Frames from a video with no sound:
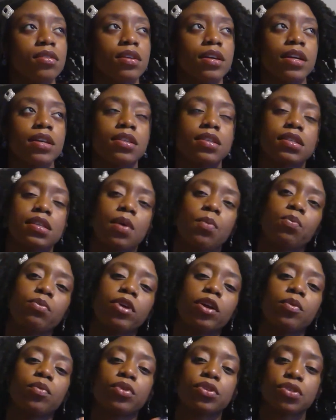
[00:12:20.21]
in some
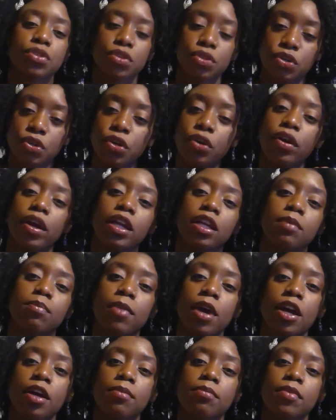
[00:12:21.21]
way was curated
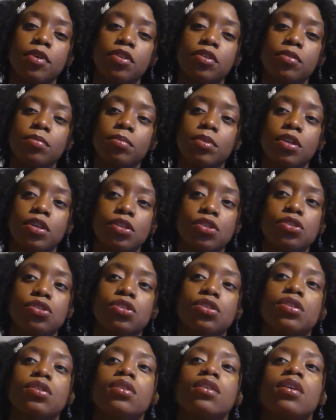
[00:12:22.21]
by her mother, because
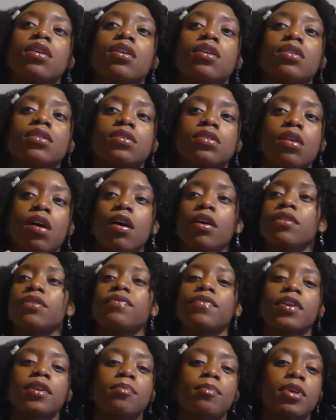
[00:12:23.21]
she taught her the
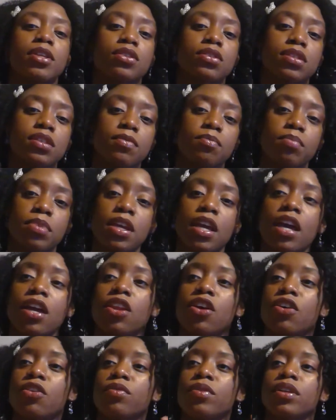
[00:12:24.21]
fundamentals of
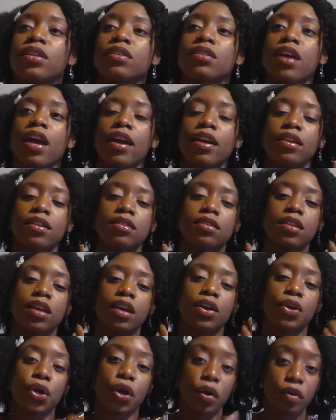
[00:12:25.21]
piano and
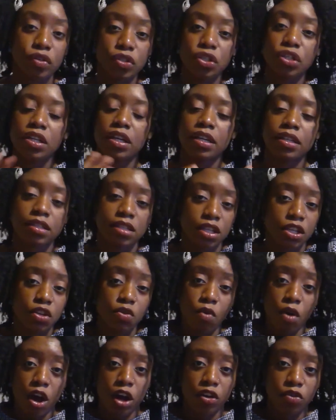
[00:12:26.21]
encouraged her to
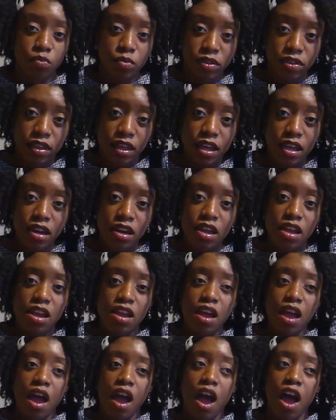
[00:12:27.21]
continue on with it.
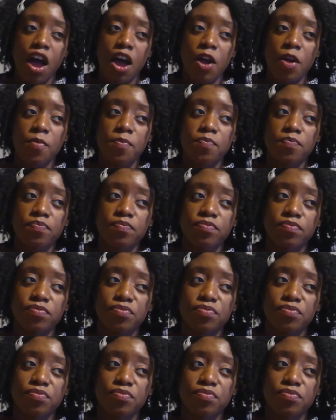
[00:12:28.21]
Her